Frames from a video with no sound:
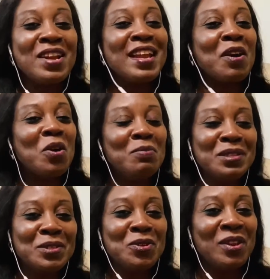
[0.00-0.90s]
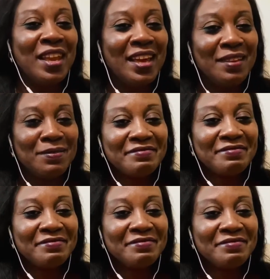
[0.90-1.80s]
that come into your life
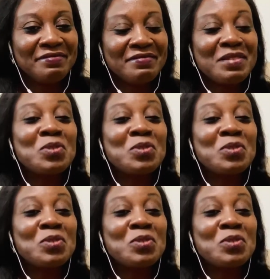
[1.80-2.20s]
to